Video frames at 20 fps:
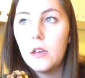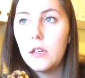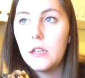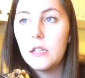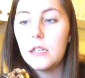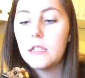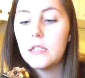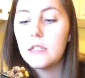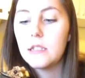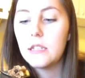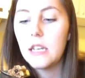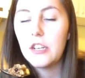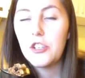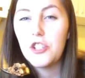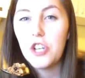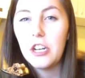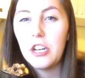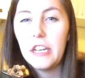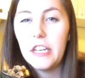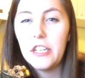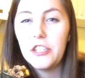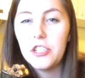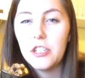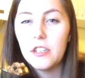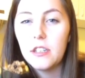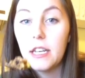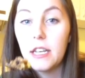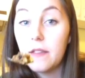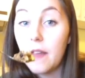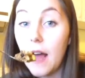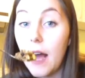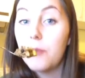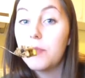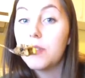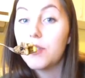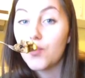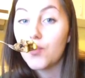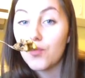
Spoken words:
This is like chunky chili, and that one's